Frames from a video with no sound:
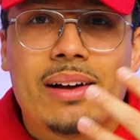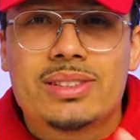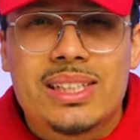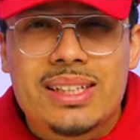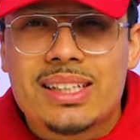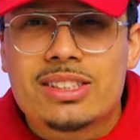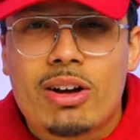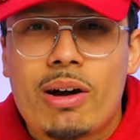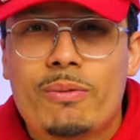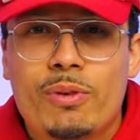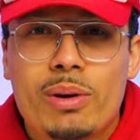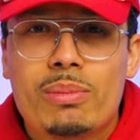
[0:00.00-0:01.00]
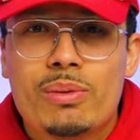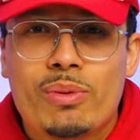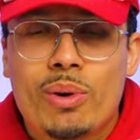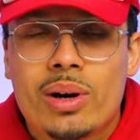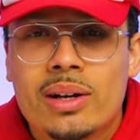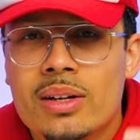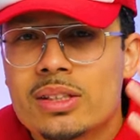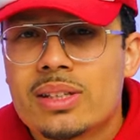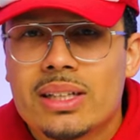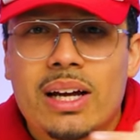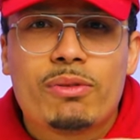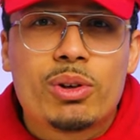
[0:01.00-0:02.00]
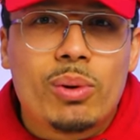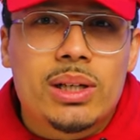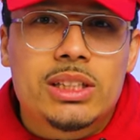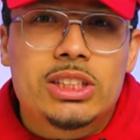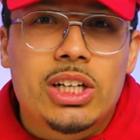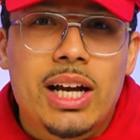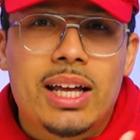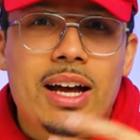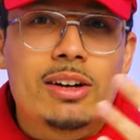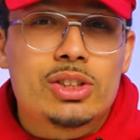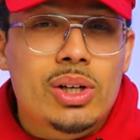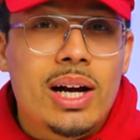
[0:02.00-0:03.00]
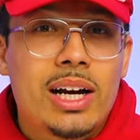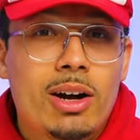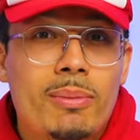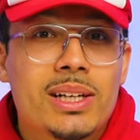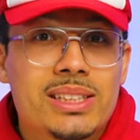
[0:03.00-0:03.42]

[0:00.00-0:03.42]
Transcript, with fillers: I've seen this on foot before, so I definitely wanted to check it out and try it out